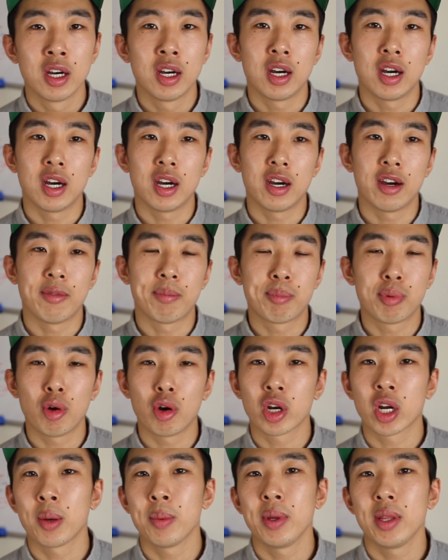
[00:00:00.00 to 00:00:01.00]
uh,
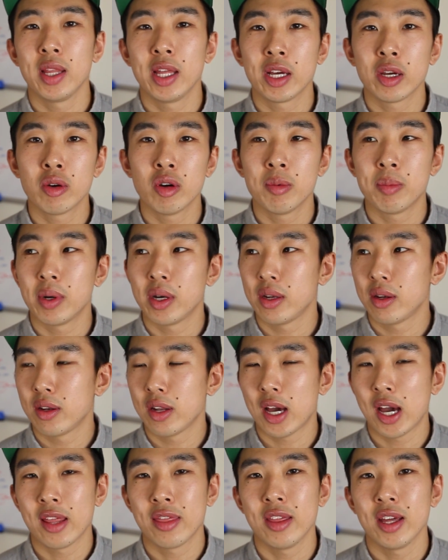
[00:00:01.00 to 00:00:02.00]
programming lingo, but
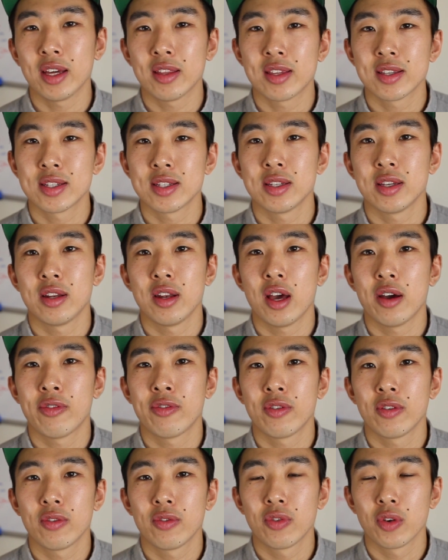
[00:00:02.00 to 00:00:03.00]
I think this is
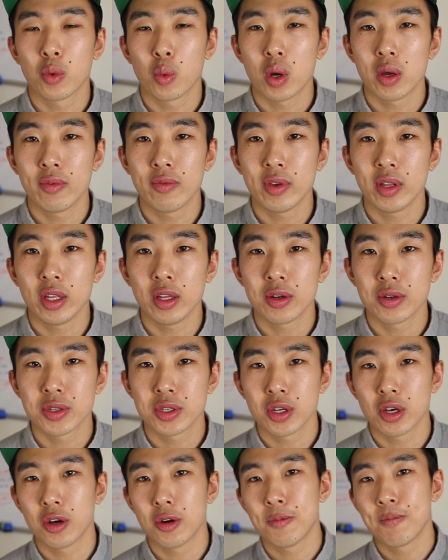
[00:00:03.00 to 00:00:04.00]
enough for one video,
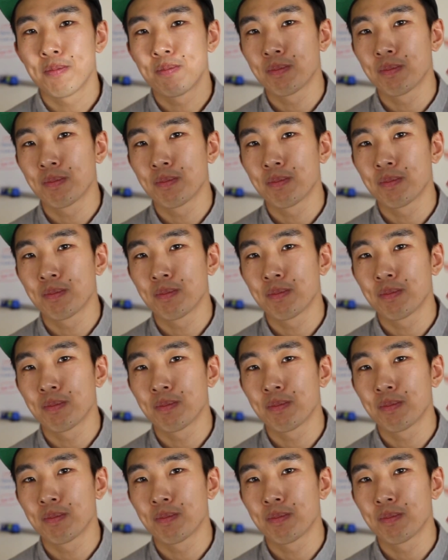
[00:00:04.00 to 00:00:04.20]
so